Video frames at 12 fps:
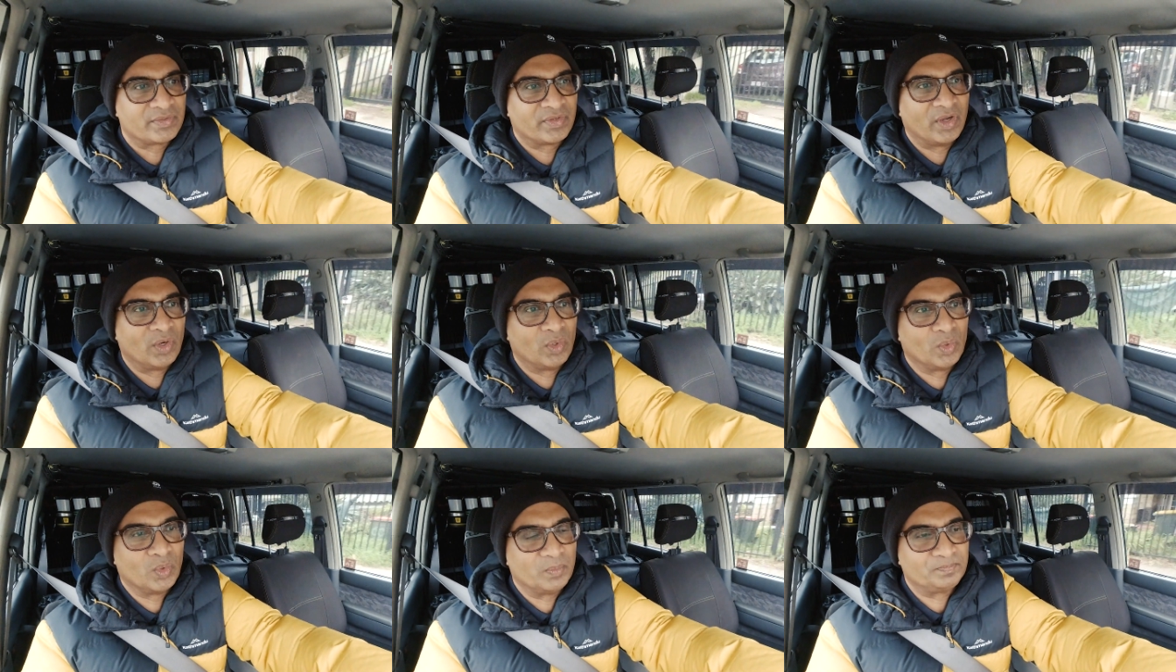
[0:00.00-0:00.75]

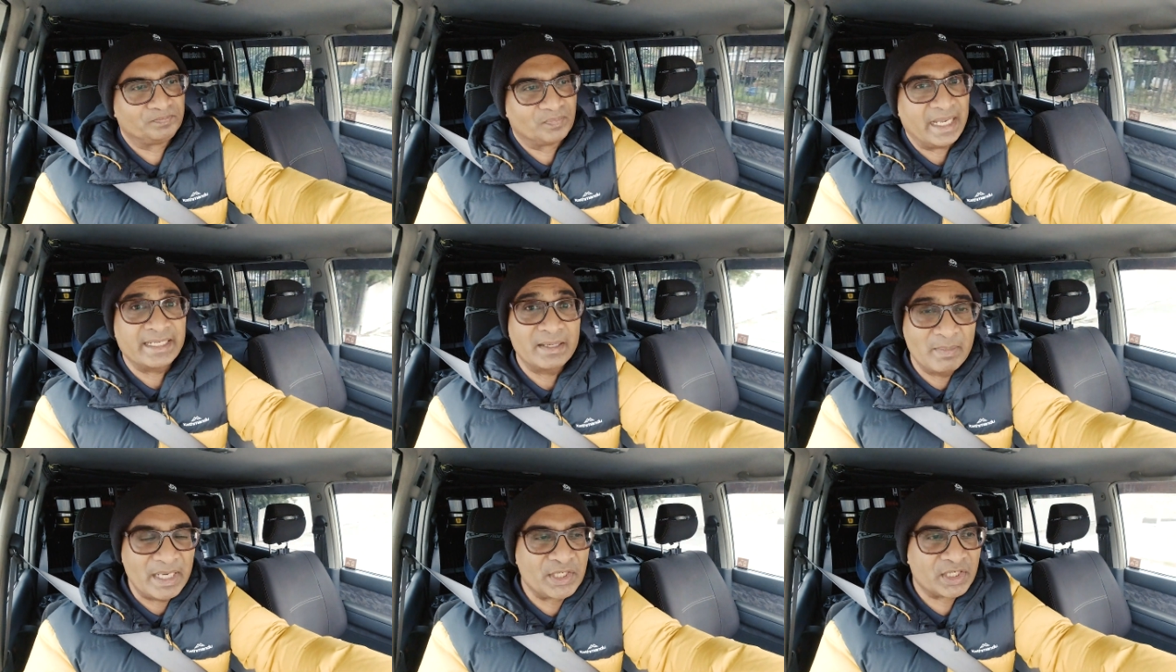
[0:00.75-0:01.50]
So I
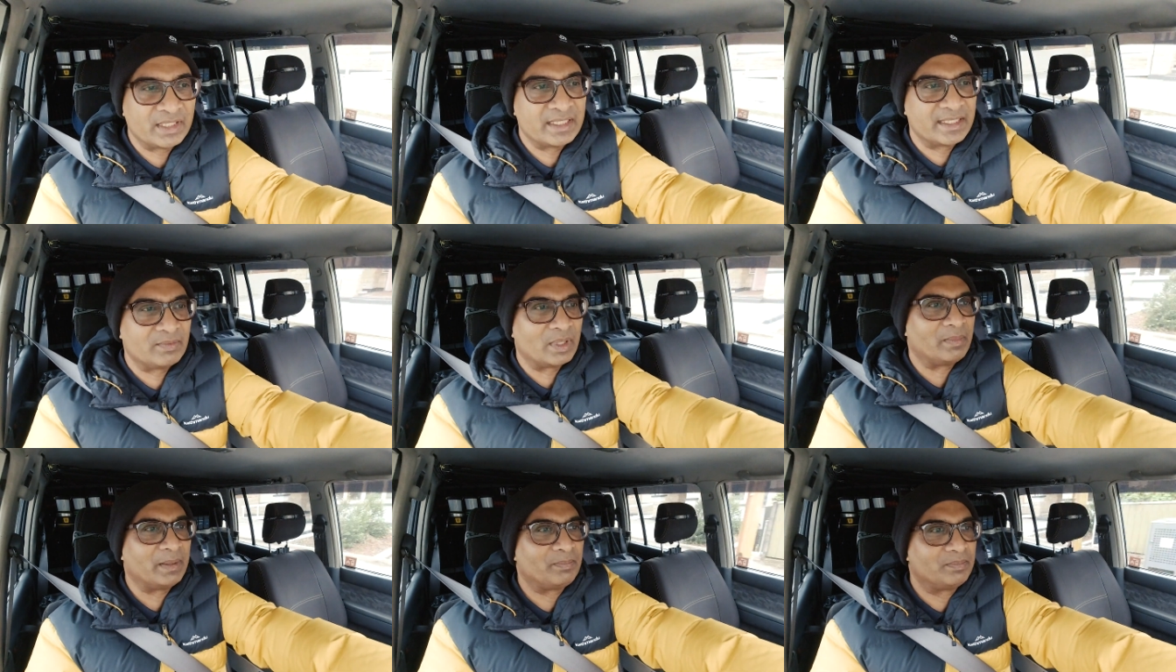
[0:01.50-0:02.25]
did mention this in
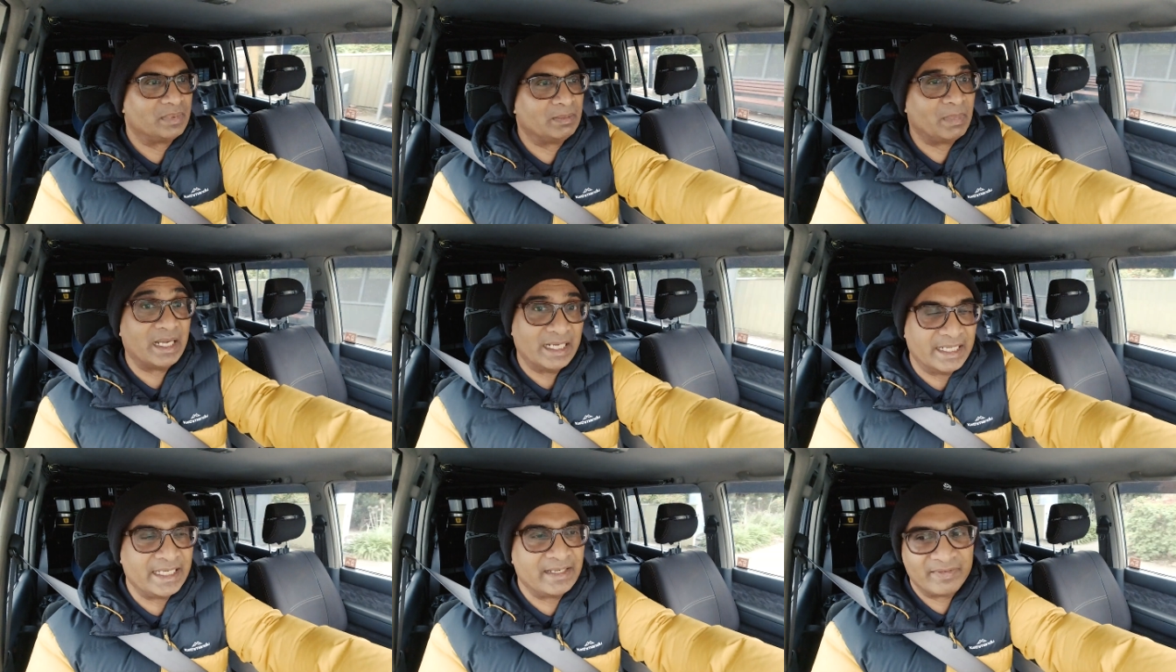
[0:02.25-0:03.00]
my
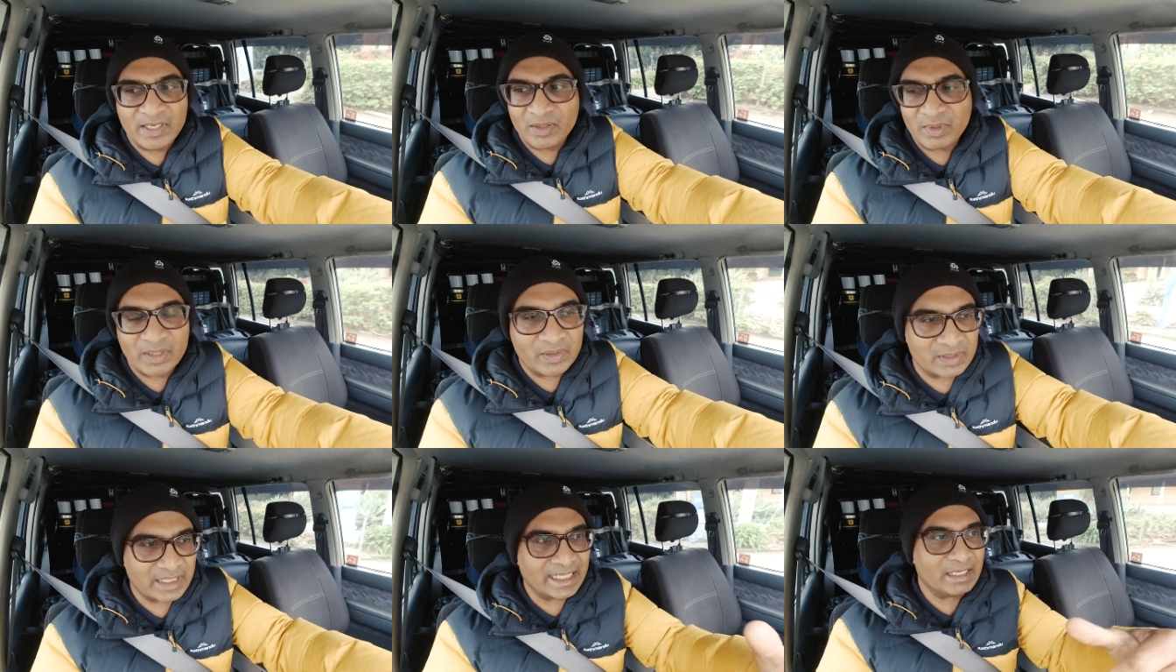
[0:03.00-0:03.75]
earlier video when I
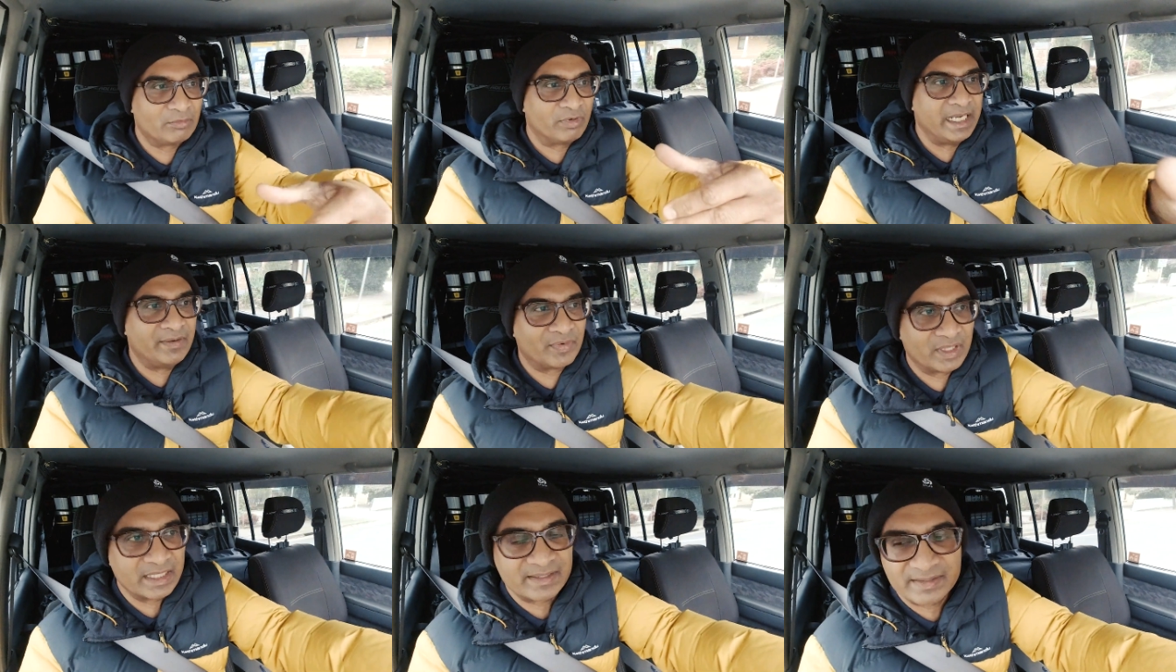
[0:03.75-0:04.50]
was getting ready
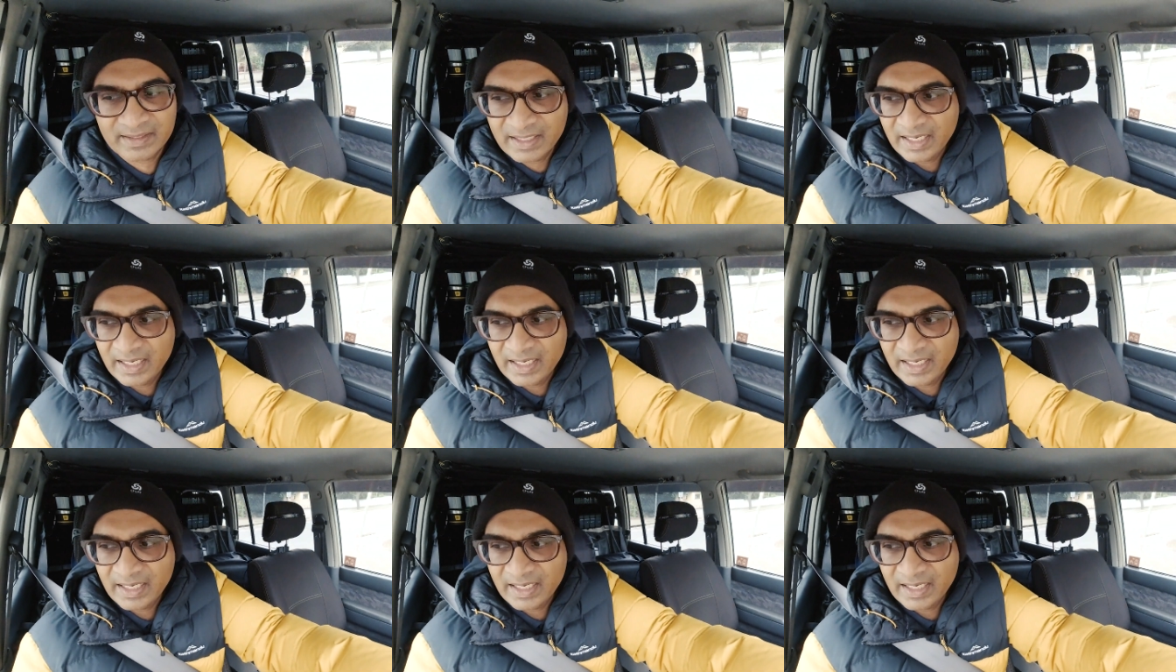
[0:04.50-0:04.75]
for this.